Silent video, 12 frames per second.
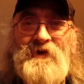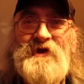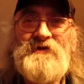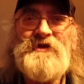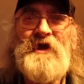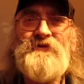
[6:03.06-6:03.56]

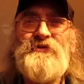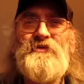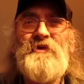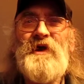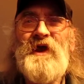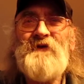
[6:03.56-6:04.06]
get that
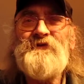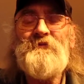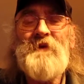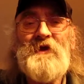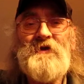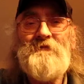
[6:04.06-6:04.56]
through our heads,
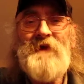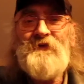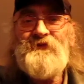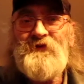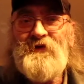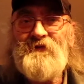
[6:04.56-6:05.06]
man? The
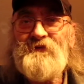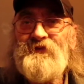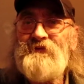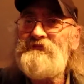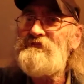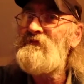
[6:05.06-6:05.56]

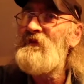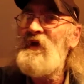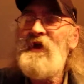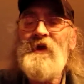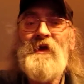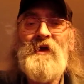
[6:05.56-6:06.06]
Mexicans,
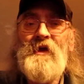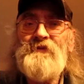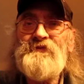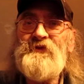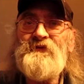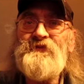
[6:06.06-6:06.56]

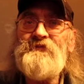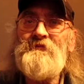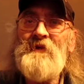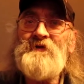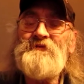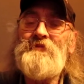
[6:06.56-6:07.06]
just as
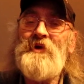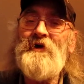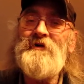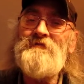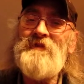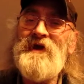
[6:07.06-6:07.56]
much
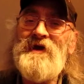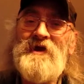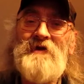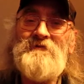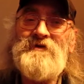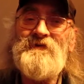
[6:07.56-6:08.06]
part, man,
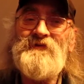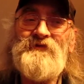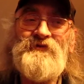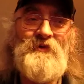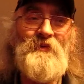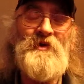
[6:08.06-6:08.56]
I don't give a
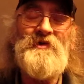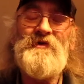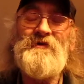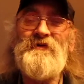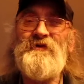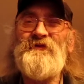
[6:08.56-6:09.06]
shit what
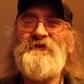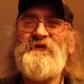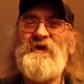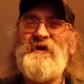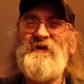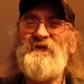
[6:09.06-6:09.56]
color their
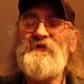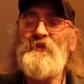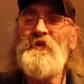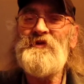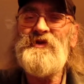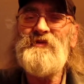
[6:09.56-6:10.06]
skin is or
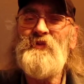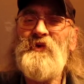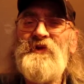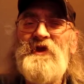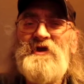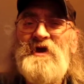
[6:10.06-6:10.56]
what,
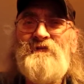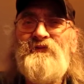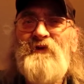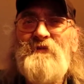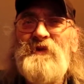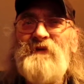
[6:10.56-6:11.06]
where they come
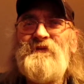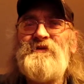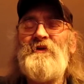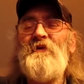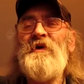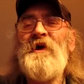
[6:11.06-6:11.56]
from even,
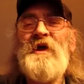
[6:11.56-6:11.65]
you know?